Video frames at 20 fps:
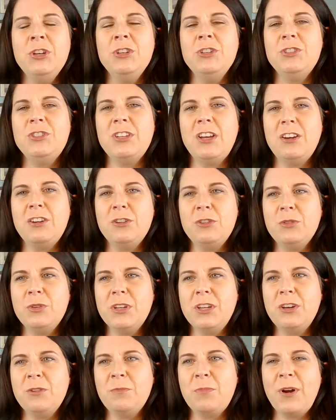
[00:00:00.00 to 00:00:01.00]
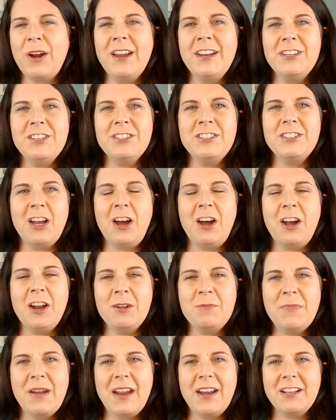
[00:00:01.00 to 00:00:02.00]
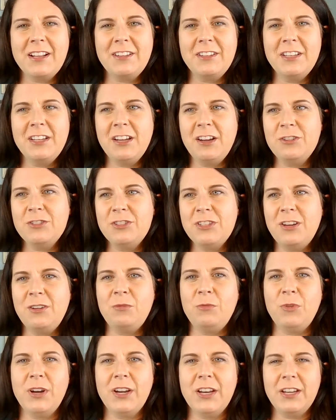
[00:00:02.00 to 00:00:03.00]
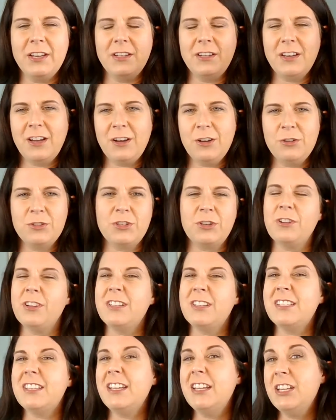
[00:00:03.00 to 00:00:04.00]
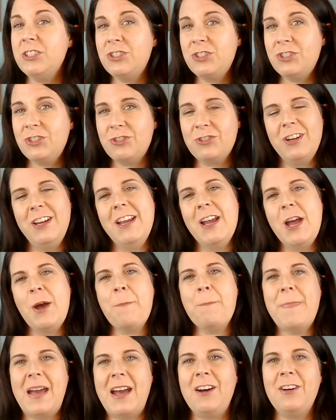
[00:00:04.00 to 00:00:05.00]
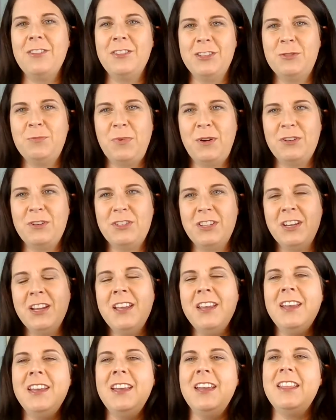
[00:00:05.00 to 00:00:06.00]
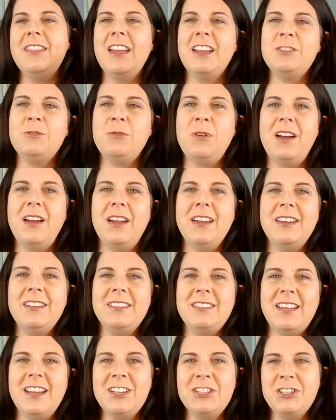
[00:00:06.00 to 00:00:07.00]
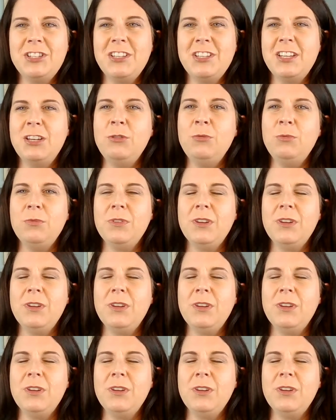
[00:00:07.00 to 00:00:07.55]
So your brain just automatically goes on what it knows or its history about this person, and that's why it's actually you.